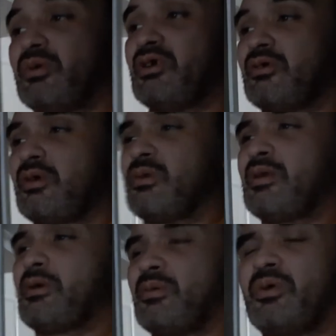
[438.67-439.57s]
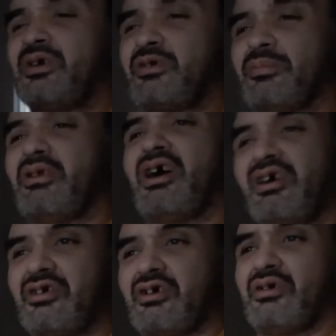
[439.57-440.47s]
wondering, wait a minute, where'd the
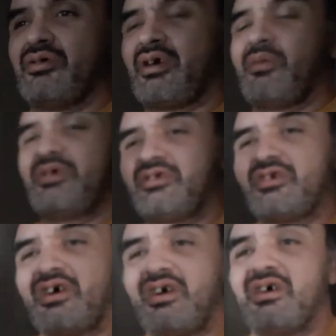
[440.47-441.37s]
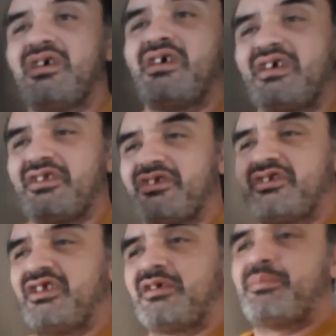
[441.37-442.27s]
blonde go that we saw in the
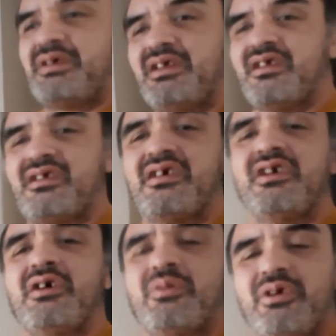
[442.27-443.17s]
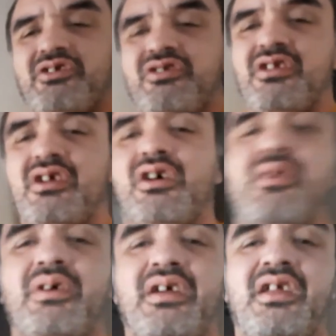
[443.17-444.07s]
sneak peek? Where'd she
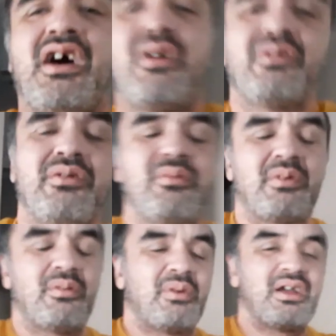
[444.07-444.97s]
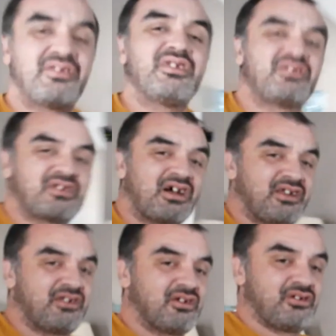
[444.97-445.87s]
go? And how? why is this guy
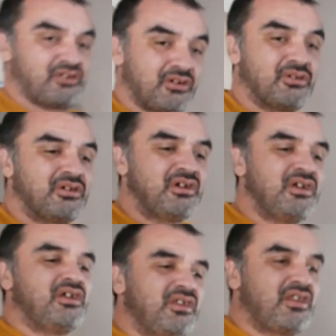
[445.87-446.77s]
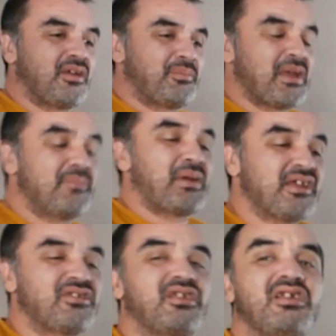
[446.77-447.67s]
here? You know, they ba
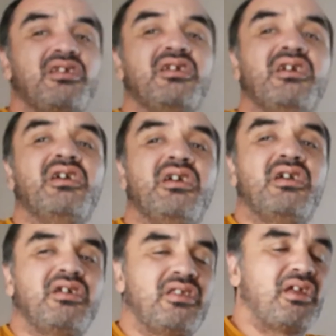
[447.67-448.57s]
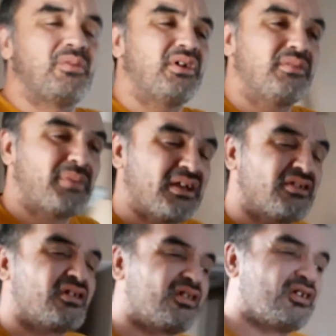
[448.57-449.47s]
basically they
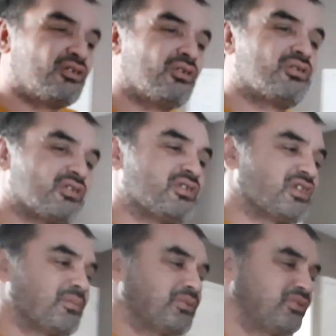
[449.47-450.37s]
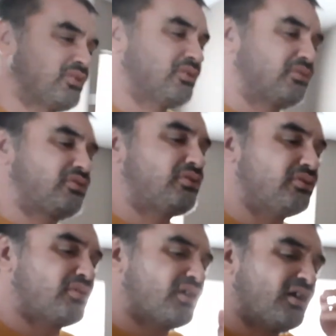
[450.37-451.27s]
basically they used this episode
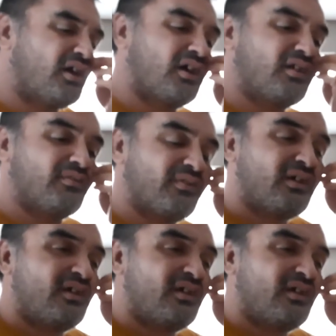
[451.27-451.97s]
to kind of